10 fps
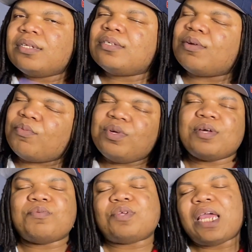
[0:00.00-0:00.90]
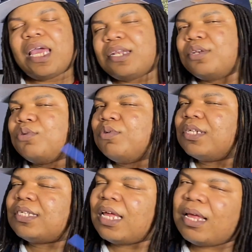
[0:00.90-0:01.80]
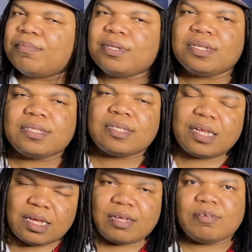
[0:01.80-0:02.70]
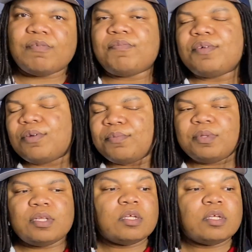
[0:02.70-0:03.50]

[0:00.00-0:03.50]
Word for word: So we gonna kind of do the same little thing, you feel me?